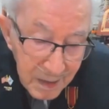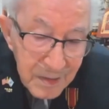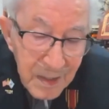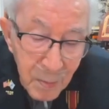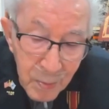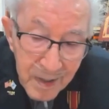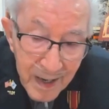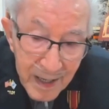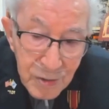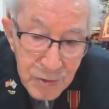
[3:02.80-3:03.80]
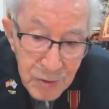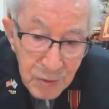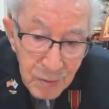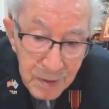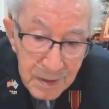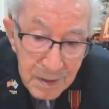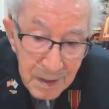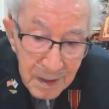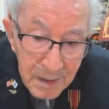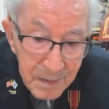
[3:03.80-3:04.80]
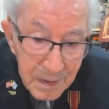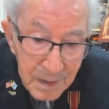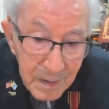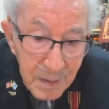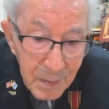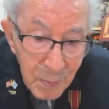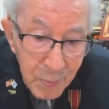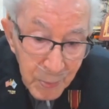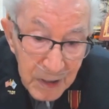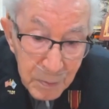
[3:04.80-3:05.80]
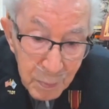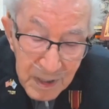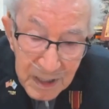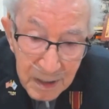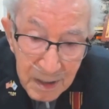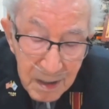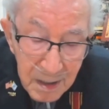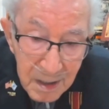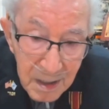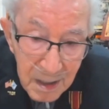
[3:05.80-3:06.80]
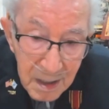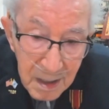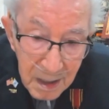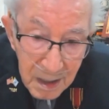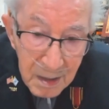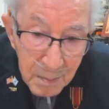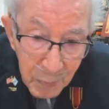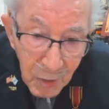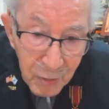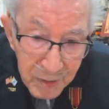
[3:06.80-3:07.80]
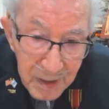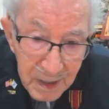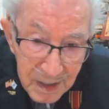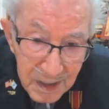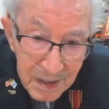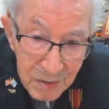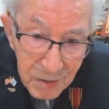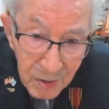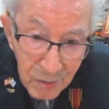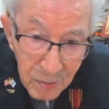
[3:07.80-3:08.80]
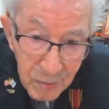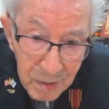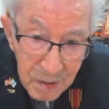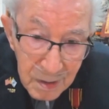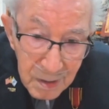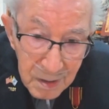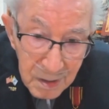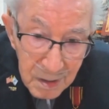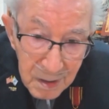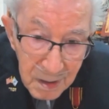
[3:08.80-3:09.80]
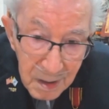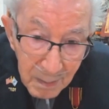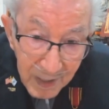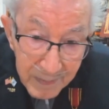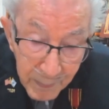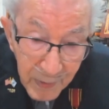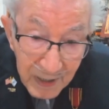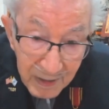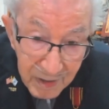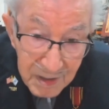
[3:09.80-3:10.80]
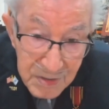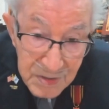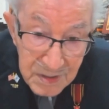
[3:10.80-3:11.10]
They were actually with me in Bochnia Ghetto, my parents.